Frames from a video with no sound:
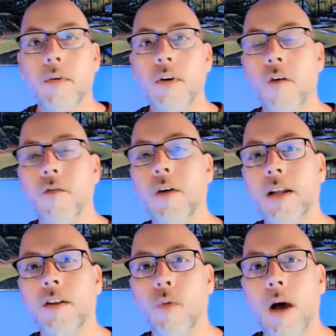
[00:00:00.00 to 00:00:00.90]
Don't
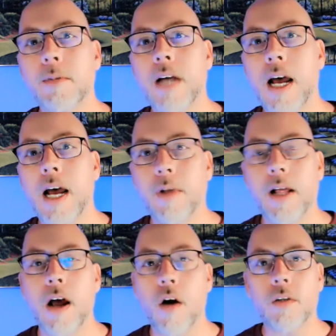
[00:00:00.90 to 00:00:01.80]
forget the website,
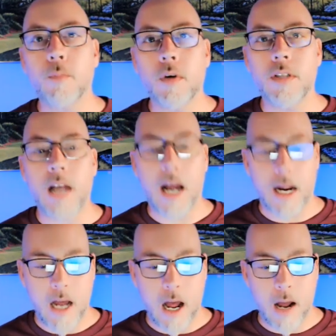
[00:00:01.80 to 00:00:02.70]

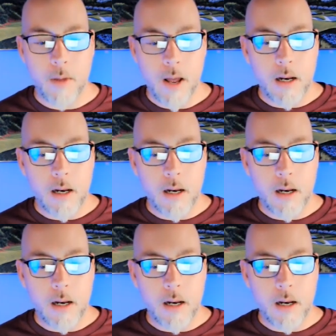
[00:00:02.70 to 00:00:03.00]
billyhosports.com.